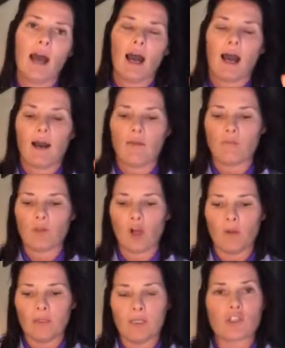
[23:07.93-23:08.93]
Um,
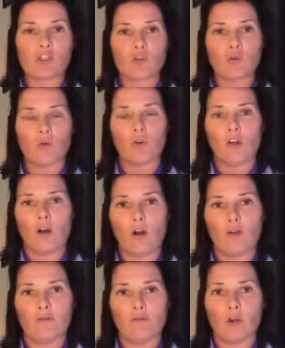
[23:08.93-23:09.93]
I'm in a school
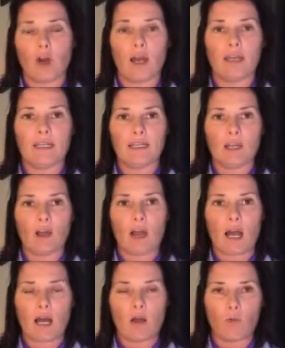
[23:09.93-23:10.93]
of riding
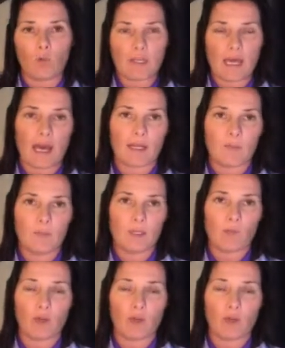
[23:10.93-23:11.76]
uh, without a bit.